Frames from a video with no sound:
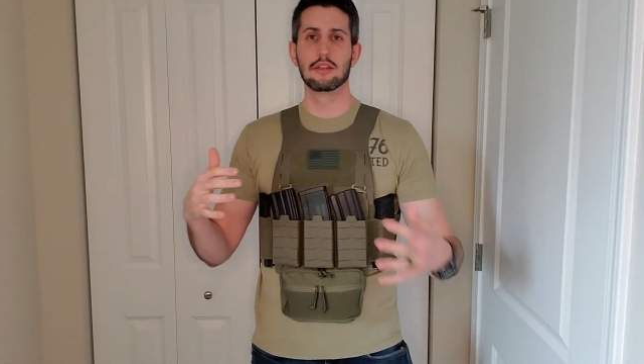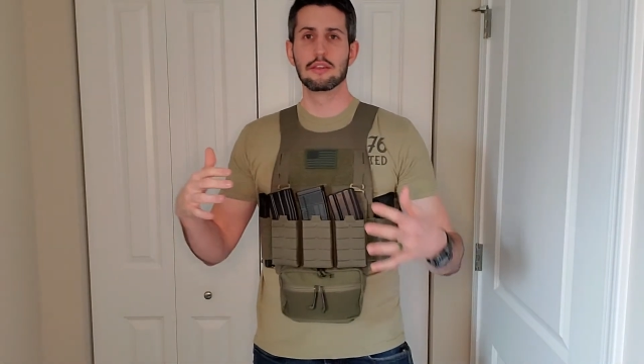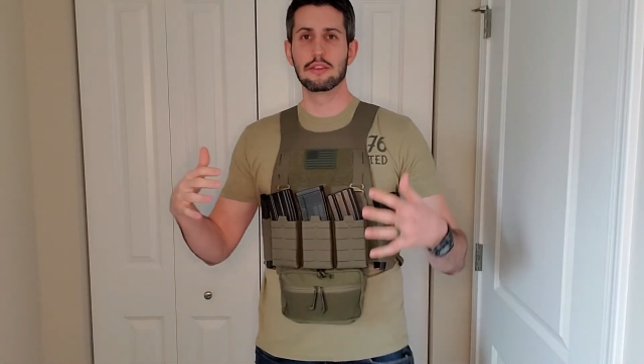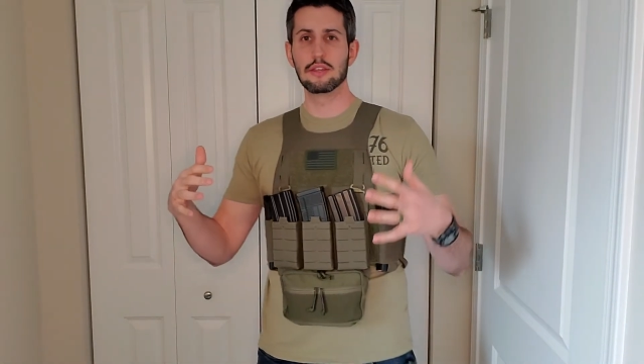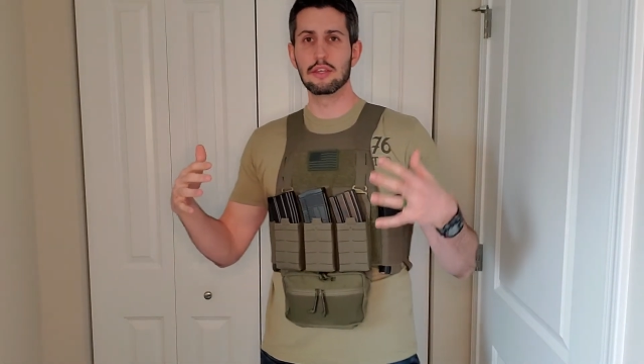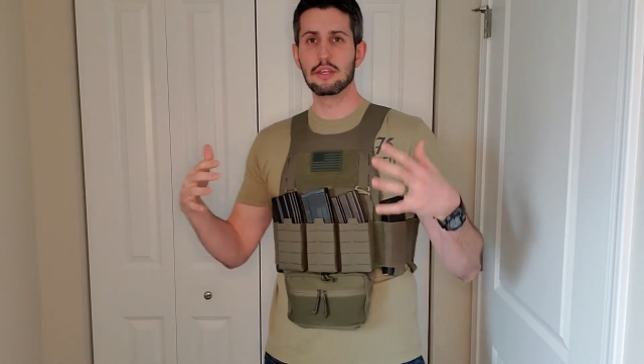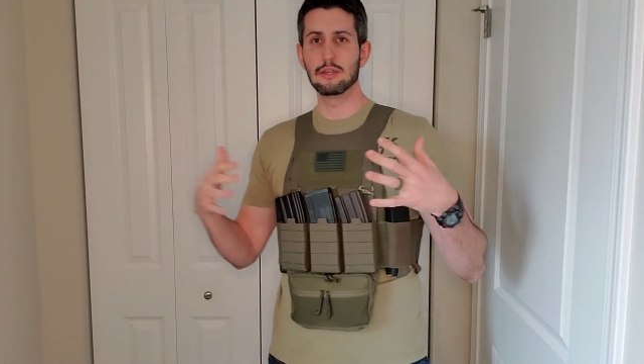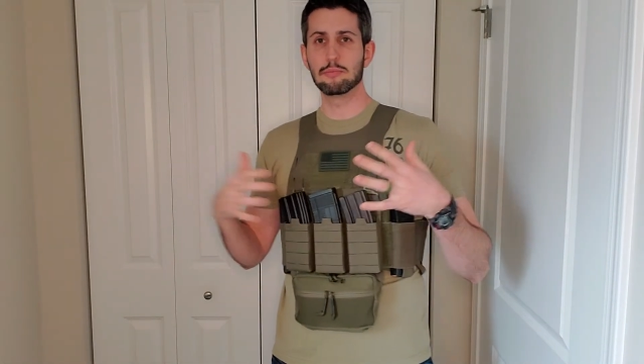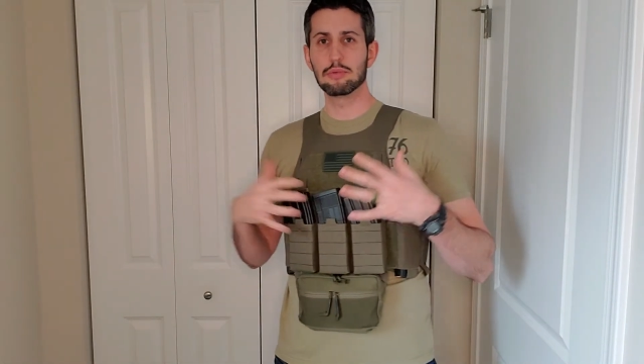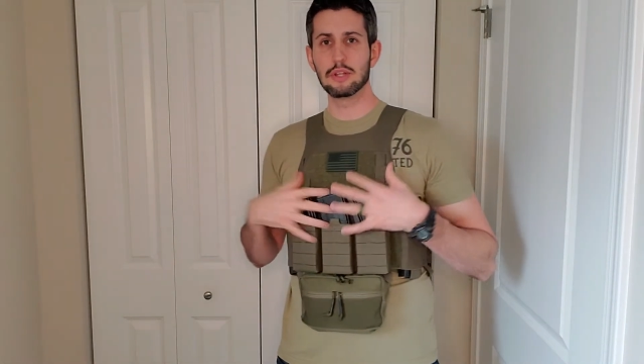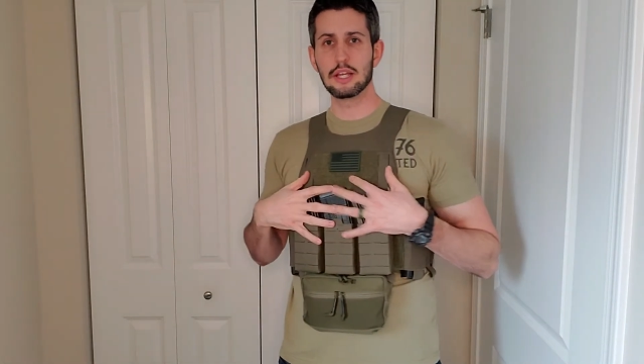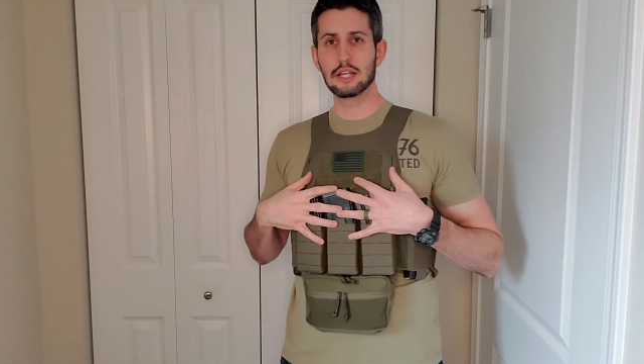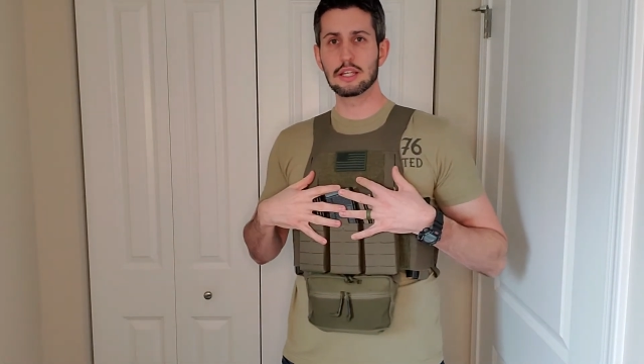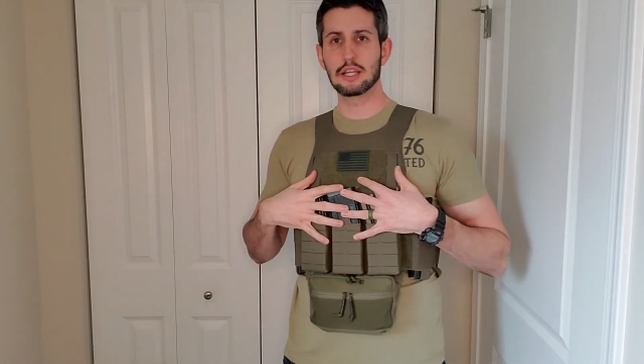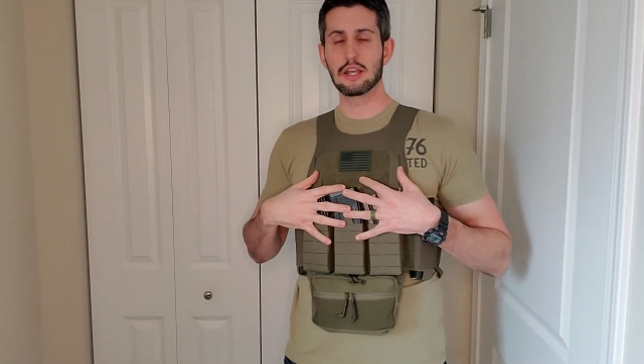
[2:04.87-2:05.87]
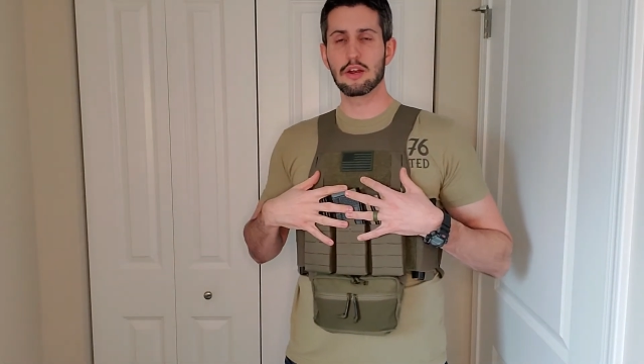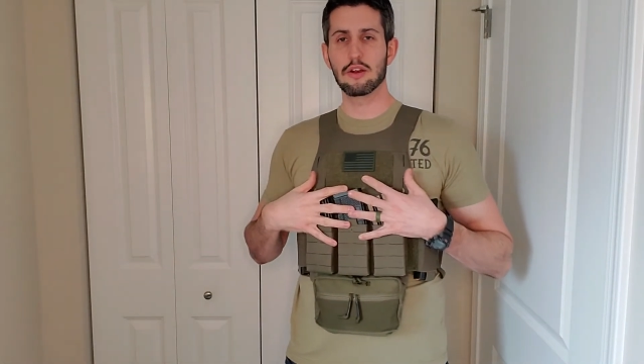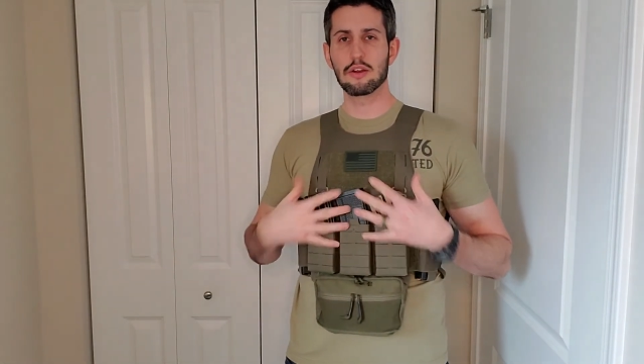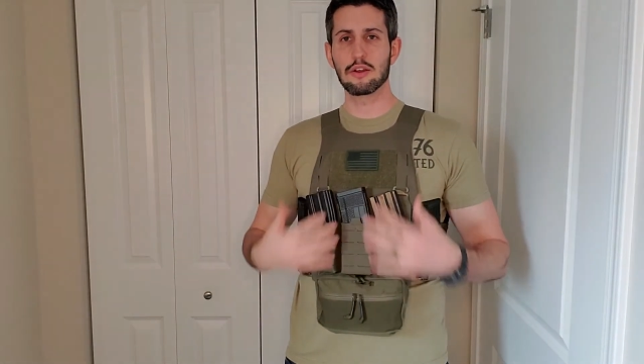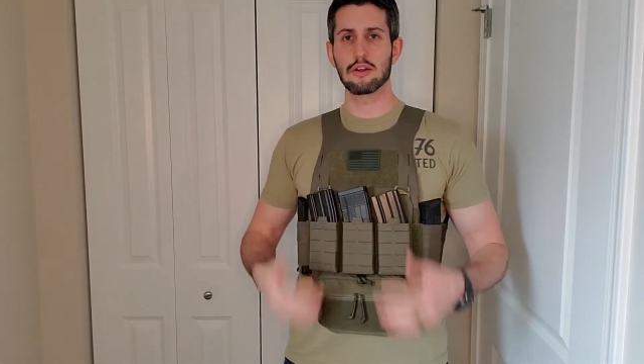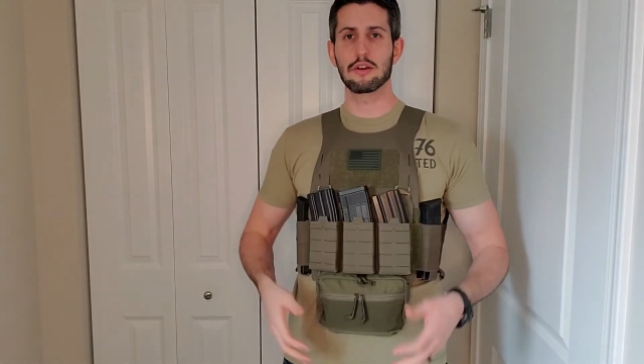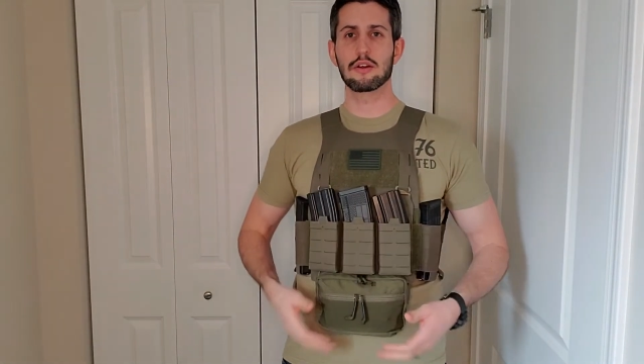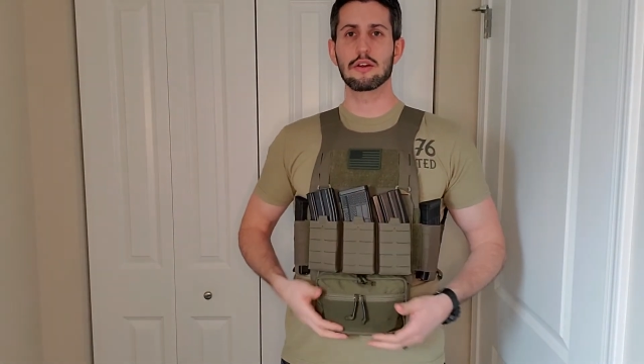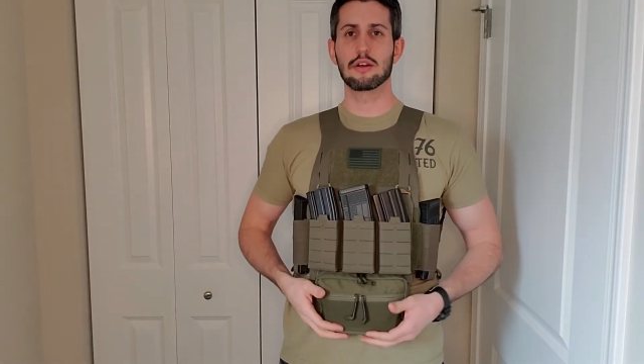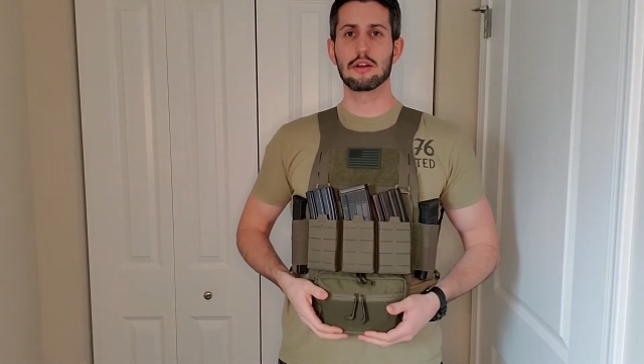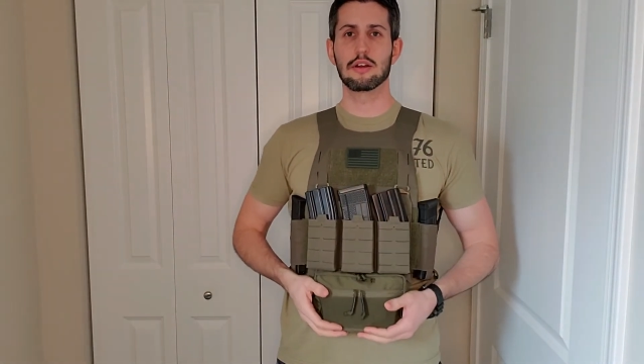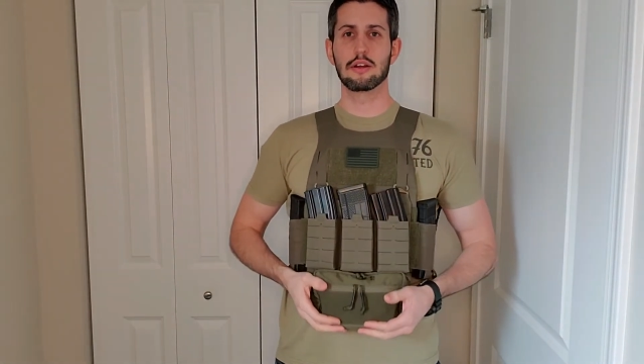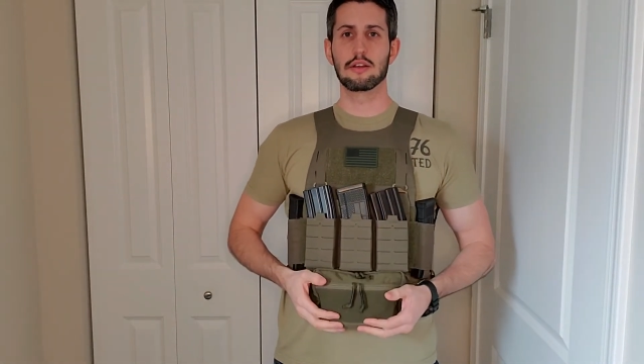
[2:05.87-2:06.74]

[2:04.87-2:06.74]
the plate carrier,